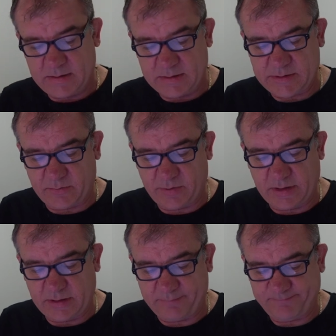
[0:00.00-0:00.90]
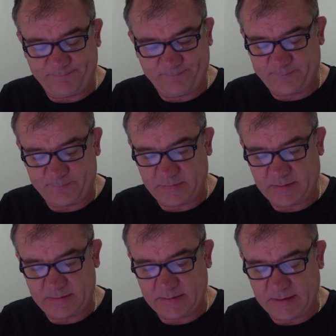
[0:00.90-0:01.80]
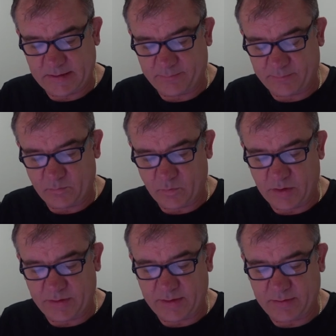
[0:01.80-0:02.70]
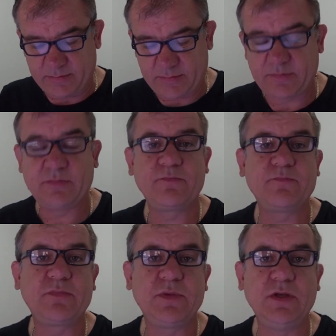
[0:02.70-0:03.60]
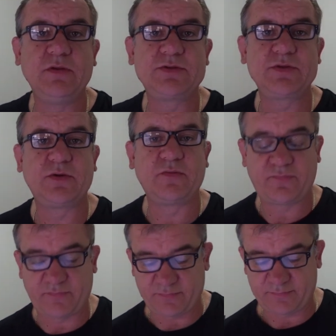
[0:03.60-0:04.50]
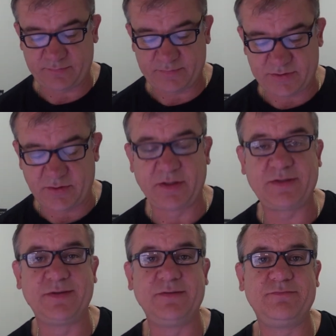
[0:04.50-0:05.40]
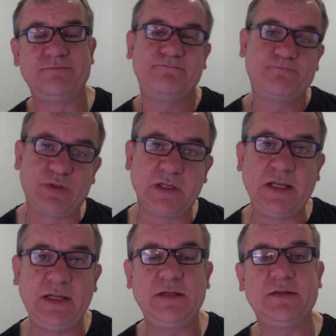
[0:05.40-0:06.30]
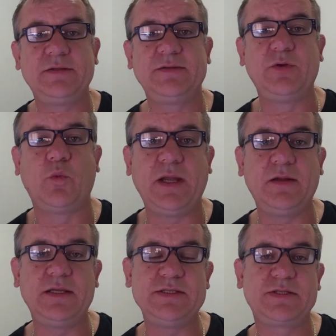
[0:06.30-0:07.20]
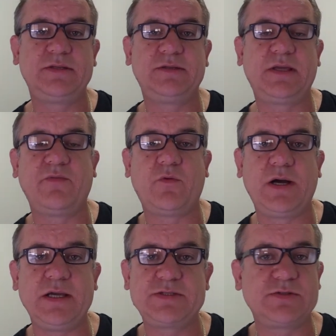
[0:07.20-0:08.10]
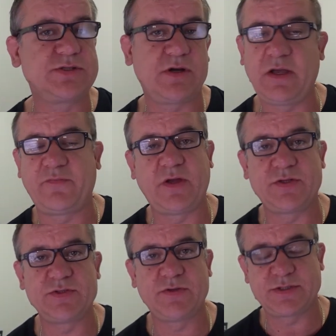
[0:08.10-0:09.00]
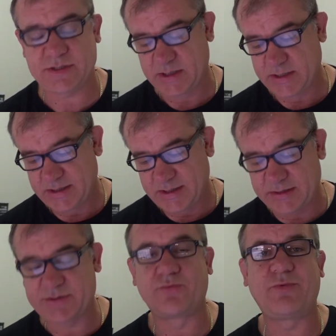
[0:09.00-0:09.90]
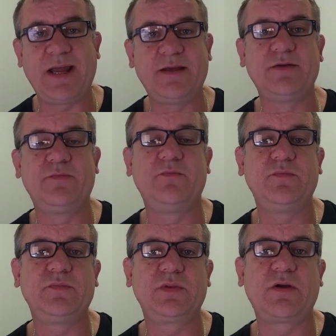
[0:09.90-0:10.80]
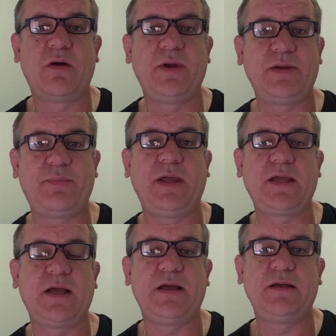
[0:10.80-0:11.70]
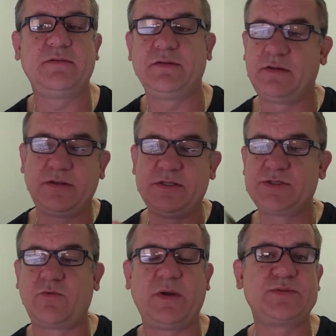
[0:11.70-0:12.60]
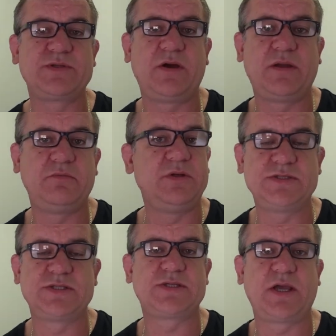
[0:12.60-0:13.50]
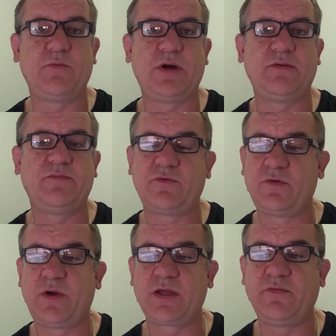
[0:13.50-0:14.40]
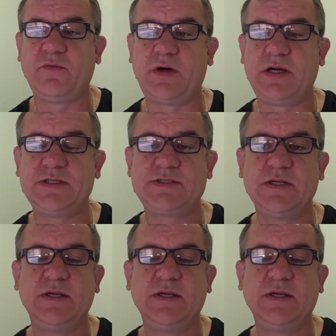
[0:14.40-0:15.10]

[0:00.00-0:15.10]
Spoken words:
not really worth it, you sort of trying to plead to win these giveaways, because I have no choice. It's a random comment picker. I use a website, we use the same one for all my giveaways.